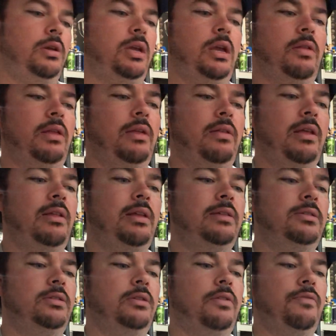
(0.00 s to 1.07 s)
Again,
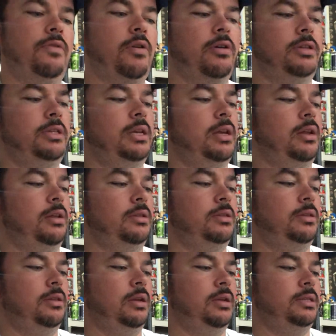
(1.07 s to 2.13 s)
that's a tough card to get a
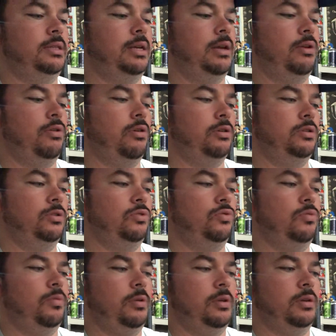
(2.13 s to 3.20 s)
10 on
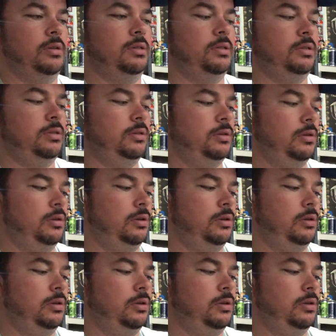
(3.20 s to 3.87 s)
too, because